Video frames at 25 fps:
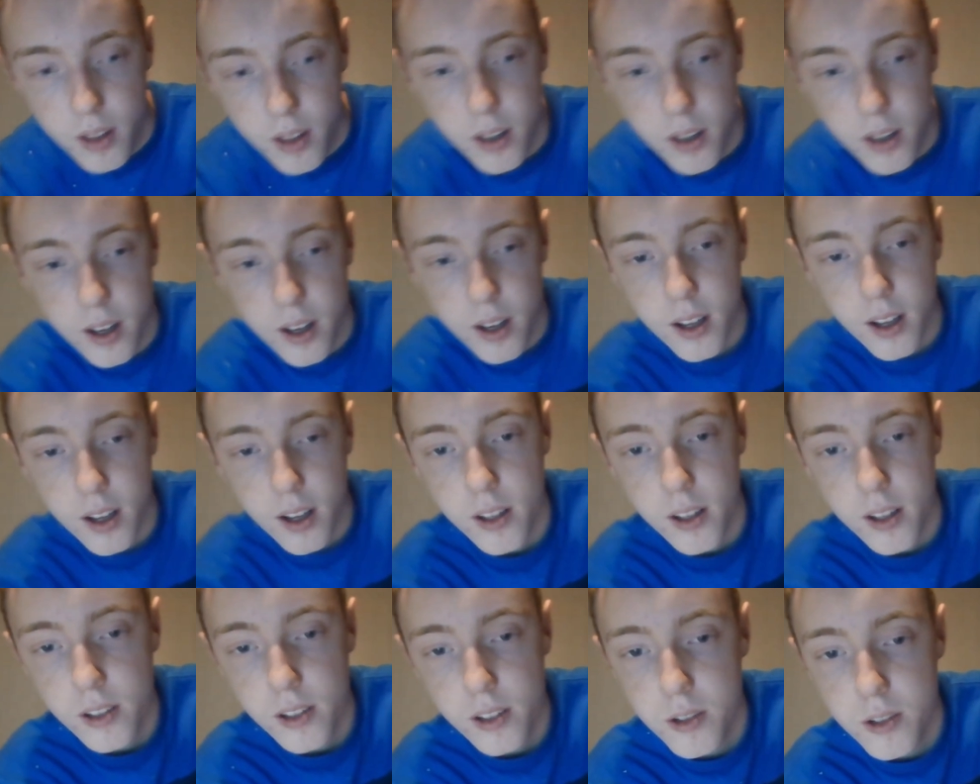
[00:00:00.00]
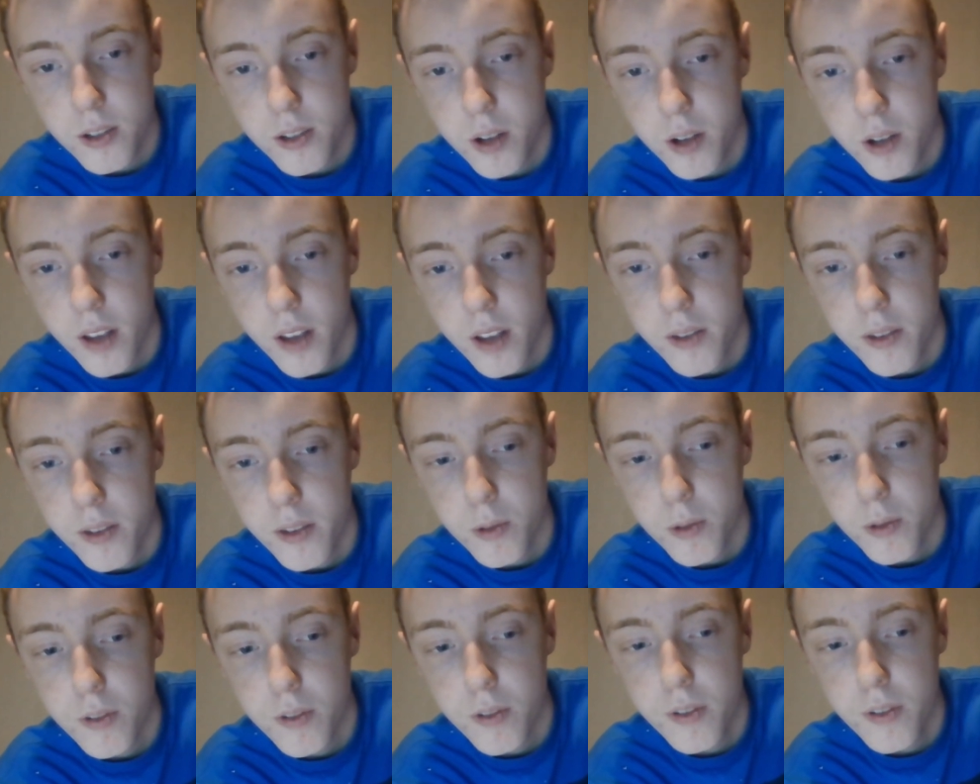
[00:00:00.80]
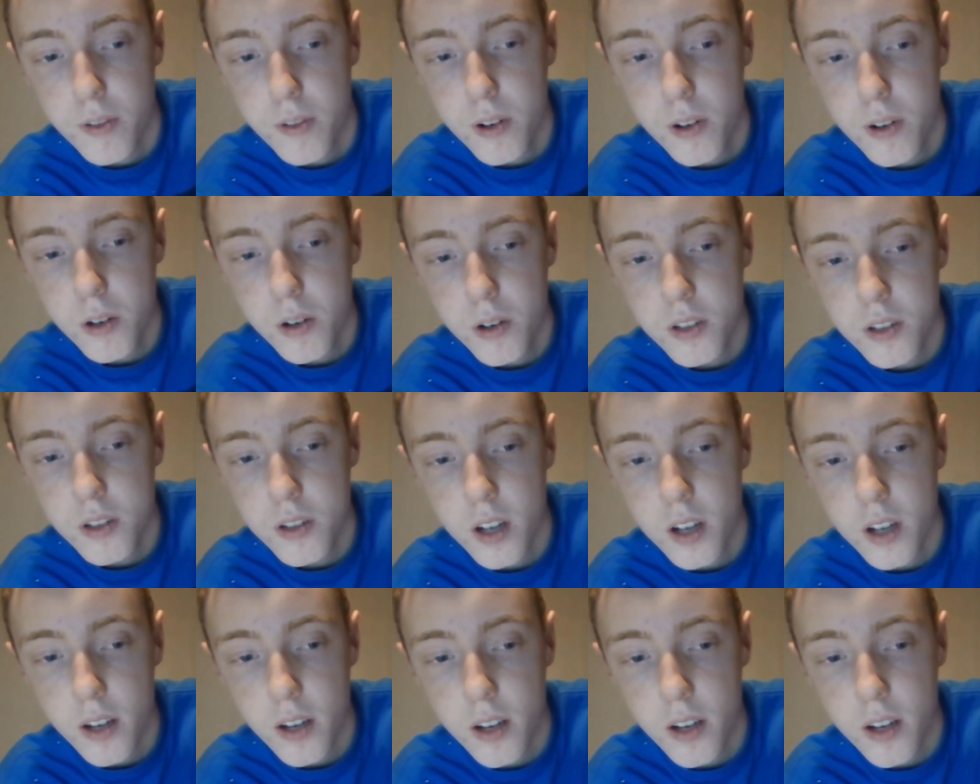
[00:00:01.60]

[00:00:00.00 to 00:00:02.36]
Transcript: I'll try to focus on it.